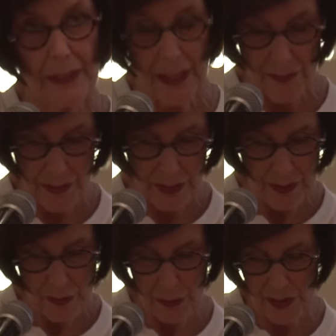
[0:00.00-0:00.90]

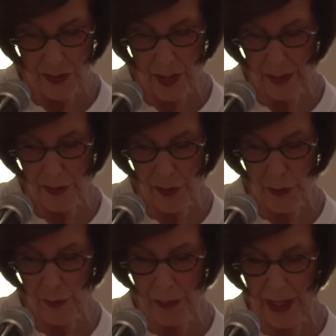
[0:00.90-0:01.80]
David was
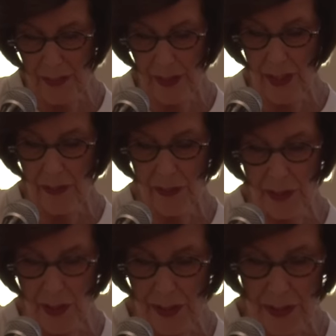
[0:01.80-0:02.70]
diagnosed with bladder cancer
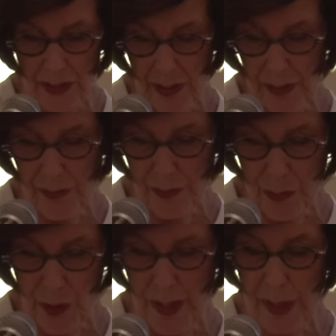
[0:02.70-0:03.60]
in
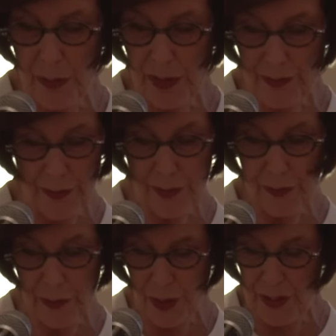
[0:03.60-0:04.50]
1994. He was
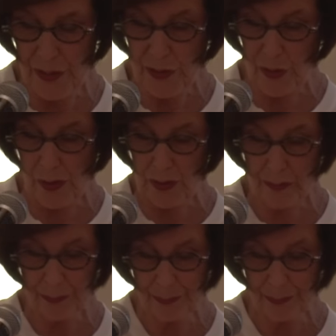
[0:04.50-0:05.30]
54 years old.